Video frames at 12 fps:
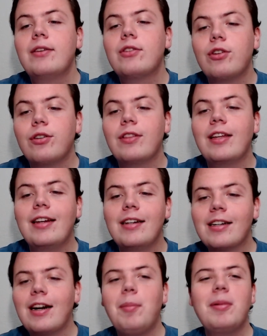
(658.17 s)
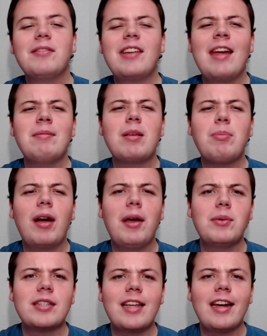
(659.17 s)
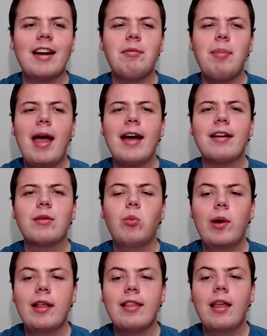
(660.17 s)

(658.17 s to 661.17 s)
Certainly a couple of games they probably wish they could have back, some wins they